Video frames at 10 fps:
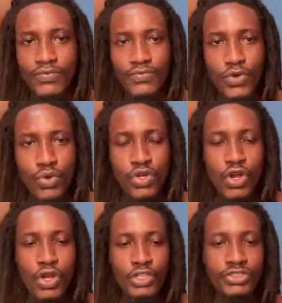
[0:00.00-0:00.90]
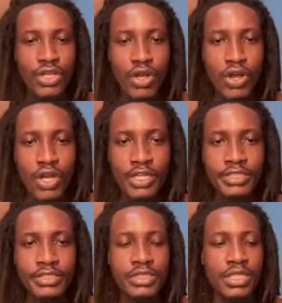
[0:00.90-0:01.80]
focus
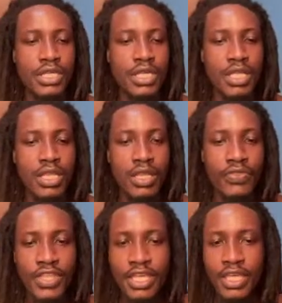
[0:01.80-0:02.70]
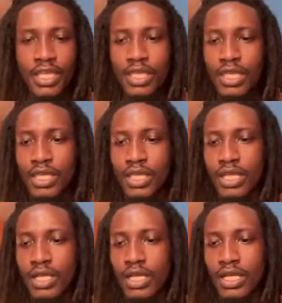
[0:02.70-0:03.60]
on the
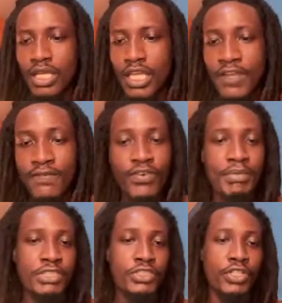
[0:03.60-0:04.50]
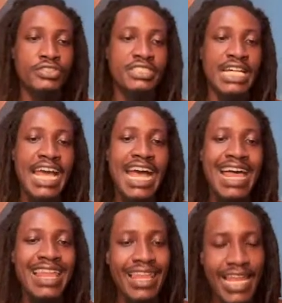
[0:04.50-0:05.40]
information that are
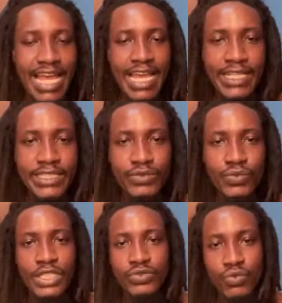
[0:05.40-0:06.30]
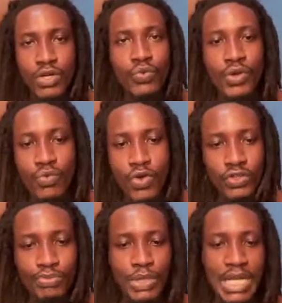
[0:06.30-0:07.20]
aligned with what we
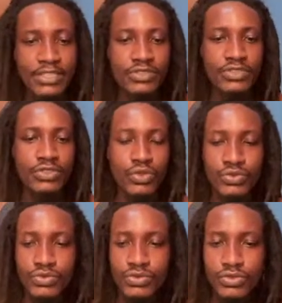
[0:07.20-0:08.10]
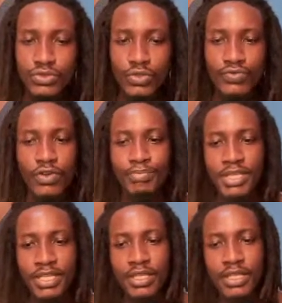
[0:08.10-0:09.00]
want price to do. So for
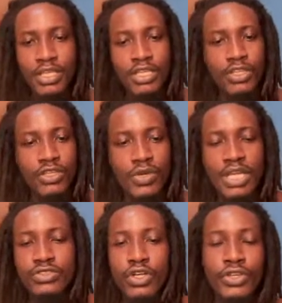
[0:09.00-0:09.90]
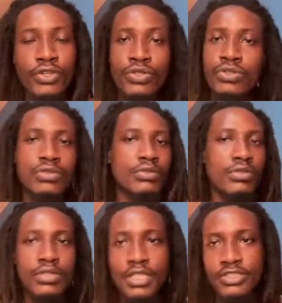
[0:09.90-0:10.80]
me, UX Oil
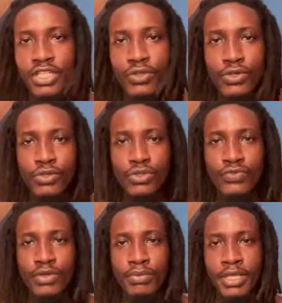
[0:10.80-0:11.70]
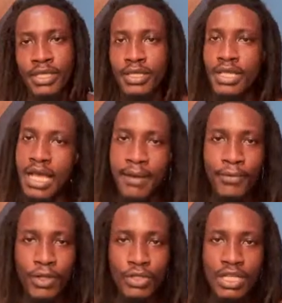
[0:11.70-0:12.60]
is a no for me. I'm
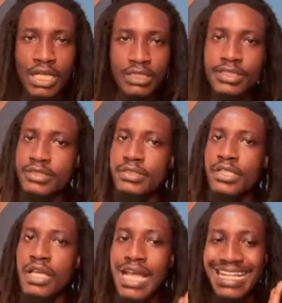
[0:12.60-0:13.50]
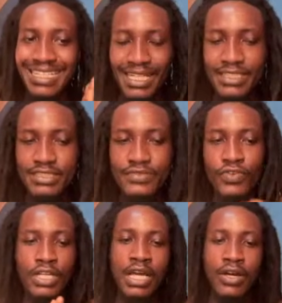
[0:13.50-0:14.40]
not looking at it, at least
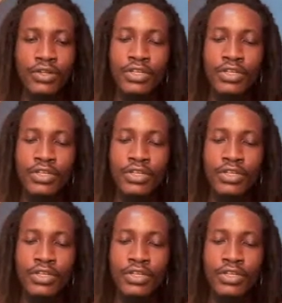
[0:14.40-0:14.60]
for now.